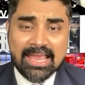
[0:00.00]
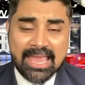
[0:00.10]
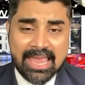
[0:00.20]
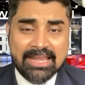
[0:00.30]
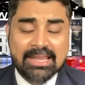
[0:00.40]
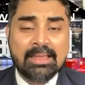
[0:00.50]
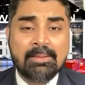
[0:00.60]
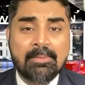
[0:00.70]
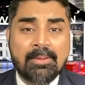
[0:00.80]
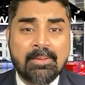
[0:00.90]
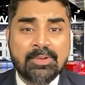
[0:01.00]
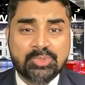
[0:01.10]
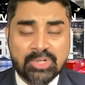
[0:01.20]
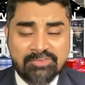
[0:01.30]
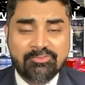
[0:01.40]
and
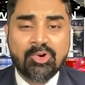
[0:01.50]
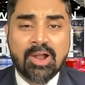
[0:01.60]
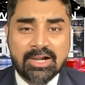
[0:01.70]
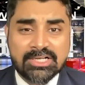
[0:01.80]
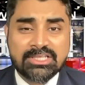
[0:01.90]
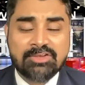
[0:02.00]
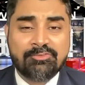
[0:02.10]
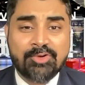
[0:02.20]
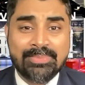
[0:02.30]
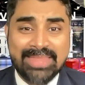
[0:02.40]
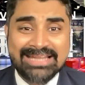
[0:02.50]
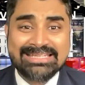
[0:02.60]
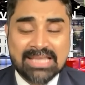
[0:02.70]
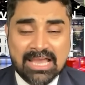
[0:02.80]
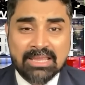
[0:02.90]
24 hours from
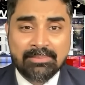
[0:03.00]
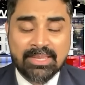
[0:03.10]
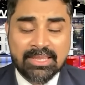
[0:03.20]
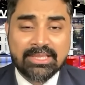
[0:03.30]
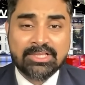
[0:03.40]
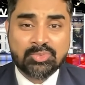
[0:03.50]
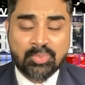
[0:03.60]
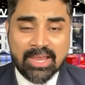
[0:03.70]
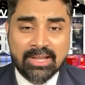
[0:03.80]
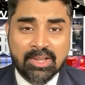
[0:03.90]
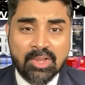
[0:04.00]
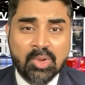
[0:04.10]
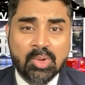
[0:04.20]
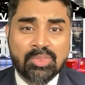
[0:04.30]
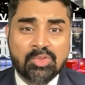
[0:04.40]
that time is when
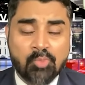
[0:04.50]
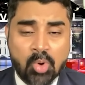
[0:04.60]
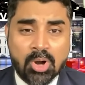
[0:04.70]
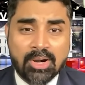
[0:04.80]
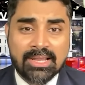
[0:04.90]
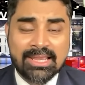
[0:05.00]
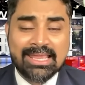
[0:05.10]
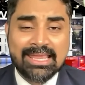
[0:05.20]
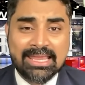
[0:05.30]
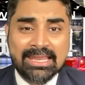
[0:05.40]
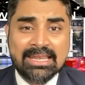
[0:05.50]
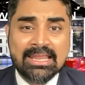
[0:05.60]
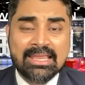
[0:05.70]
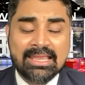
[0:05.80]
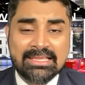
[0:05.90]
the war
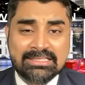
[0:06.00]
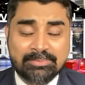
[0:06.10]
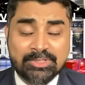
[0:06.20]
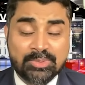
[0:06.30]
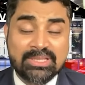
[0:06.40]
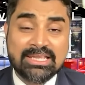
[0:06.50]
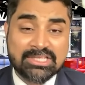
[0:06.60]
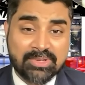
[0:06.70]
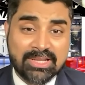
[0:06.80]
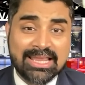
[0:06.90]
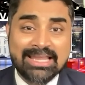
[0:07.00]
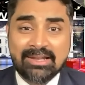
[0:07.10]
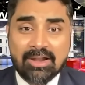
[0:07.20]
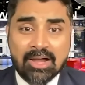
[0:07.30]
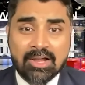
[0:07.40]
is between Israel and
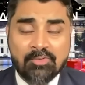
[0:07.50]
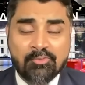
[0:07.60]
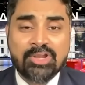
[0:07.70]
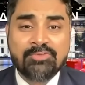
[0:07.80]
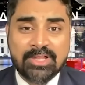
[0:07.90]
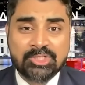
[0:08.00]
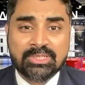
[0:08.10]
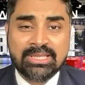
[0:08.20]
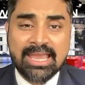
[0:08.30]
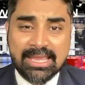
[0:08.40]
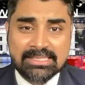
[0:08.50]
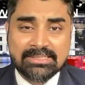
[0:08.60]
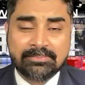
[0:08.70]
Iraq would eventually end.